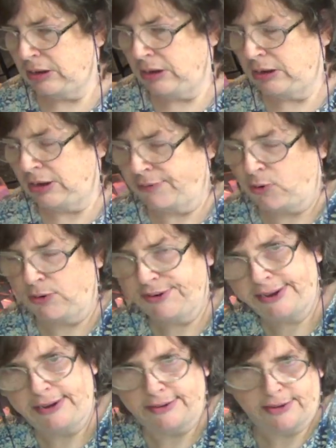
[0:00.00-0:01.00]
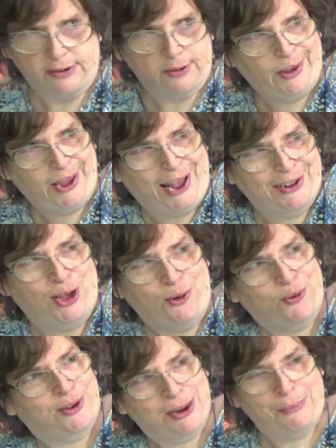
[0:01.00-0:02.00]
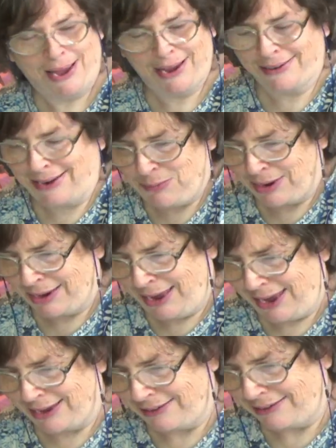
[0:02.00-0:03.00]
Of course it is. We had coconut macadamia cake.